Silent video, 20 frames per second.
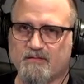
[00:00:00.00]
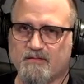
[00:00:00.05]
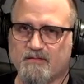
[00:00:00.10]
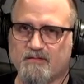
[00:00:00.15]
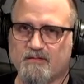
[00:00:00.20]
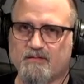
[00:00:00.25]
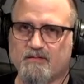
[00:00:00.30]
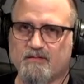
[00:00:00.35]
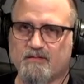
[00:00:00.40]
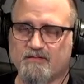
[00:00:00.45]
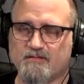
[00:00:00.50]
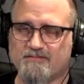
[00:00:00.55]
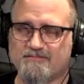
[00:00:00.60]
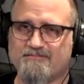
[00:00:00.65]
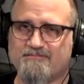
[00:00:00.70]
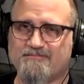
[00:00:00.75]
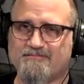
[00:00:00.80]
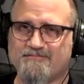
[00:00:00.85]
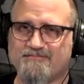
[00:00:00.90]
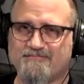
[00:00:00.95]

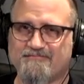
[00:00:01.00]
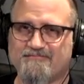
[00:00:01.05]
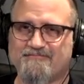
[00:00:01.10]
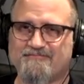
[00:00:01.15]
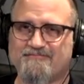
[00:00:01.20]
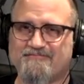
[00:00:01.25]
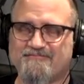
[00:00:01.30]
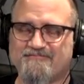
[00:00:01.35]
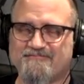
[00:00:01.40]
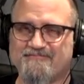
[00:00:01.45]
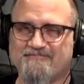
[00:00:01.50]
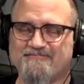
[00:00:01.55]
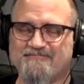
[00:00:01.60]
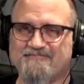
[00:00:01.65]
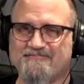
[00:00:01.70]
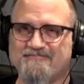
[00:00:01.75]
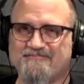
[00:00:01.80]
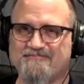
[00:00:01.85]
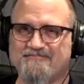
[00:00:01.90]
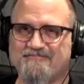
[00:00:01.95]

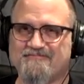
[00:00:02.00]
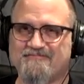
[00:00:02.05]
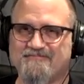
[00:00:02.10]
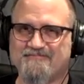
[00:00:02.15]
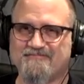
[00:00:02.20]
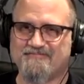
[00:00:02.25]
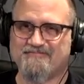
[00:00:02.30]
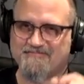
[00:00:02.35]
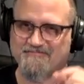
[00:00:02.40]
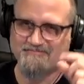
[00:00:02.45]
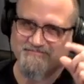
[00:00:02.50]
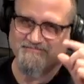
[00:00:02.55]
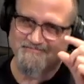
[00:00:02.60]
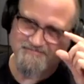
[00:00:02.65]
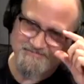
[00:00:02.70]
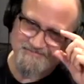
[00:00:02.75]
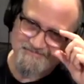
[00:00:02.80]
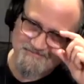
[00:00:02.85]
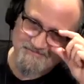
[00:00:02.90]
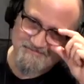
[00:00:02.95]

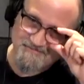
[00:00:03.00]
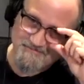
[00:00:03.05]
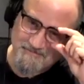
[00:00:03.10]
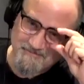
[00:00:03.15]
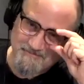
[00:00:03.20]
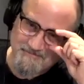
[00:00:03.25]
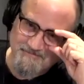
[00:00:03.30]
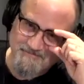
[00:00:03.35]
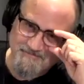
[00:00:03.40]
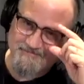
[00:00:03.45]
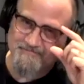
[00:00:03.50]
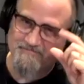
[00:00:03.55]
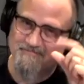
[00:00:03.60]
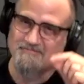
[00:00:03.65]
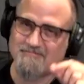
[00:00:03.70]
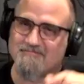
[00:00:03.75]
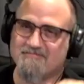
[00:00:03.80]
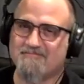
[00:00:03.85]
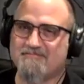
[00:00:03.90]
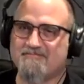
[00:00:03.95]

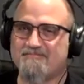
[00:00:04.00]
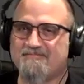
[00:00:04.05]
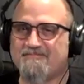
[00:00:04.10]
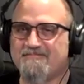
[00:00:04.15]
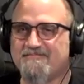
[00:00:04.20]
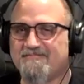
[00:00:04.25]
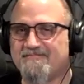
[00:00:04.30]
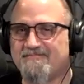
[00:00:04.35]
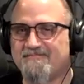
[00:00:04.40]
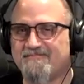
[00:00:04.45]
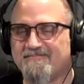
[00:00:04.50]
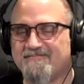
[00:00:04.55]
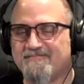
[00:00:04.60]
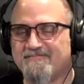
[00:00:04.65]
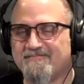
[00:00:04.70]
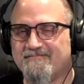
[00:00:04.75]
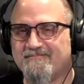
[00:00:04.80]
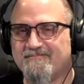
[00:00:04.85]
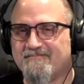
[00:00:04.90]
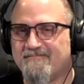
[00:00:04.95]

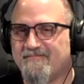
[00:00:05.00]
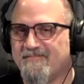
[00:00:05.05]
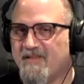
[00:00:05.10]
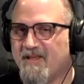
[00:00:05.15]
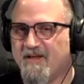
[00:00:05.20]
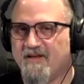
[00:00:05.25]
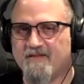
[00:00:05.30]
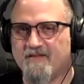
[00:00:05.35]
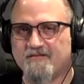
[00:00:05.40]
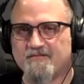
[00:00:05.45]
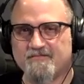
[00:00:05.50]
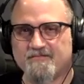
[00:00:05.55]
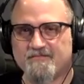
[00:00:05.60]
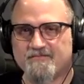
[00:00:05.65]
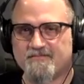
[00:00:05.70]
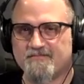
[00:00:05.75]
(silent)